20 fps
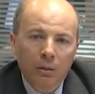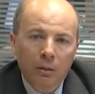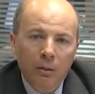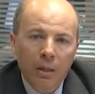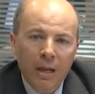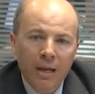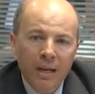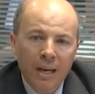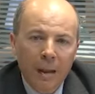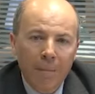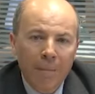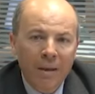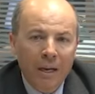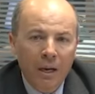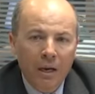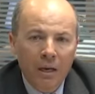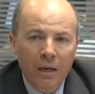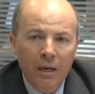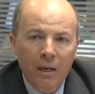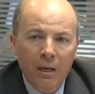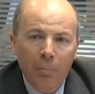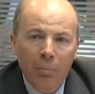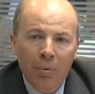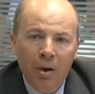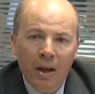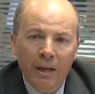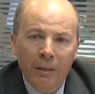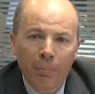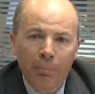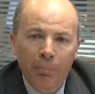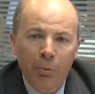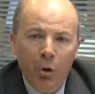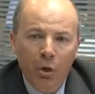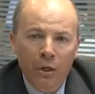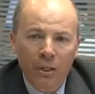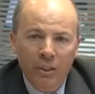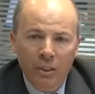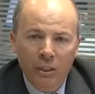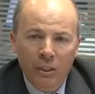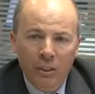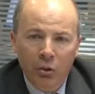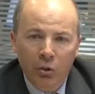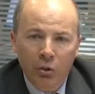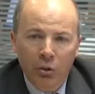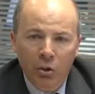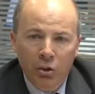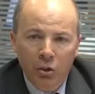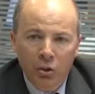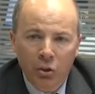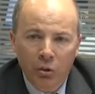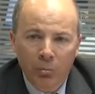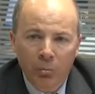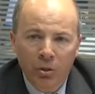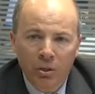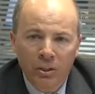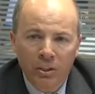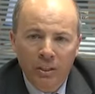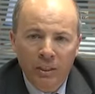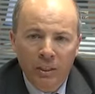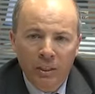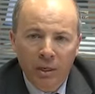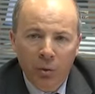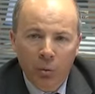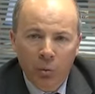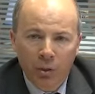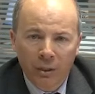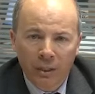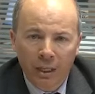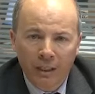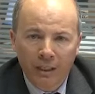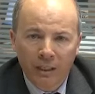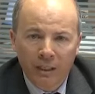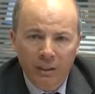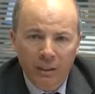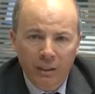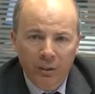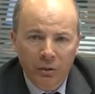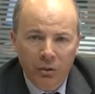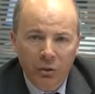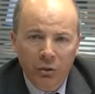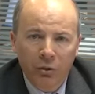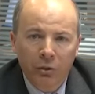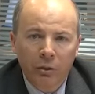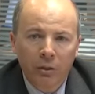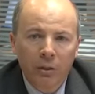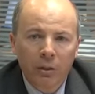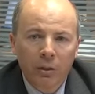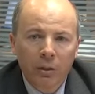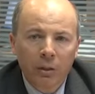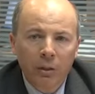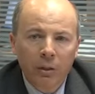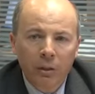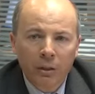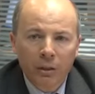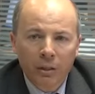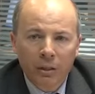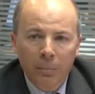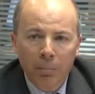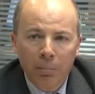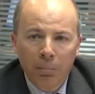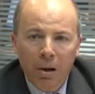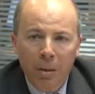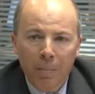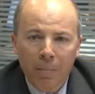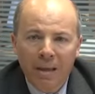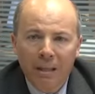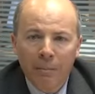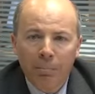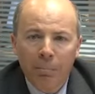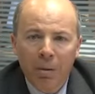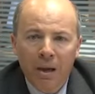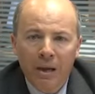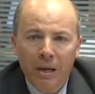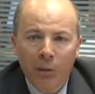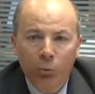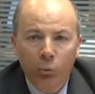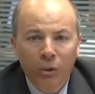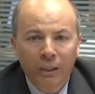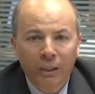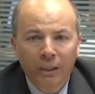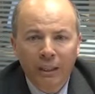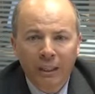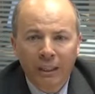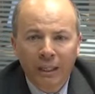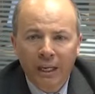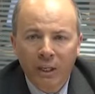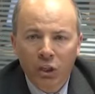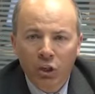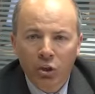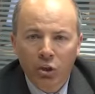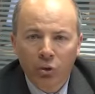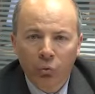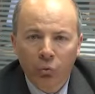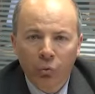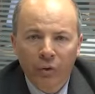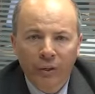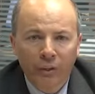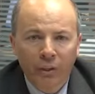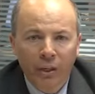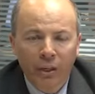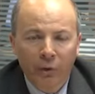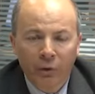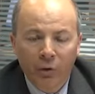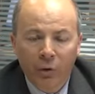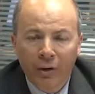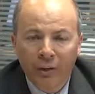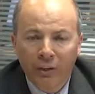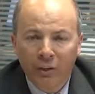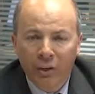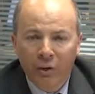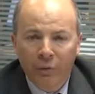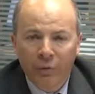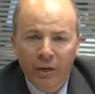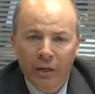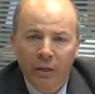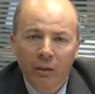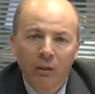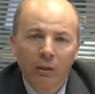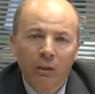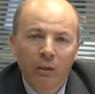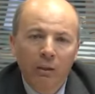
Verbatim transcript: Dynamically applied policies on the servers in our data center, implemented by authentication criteria,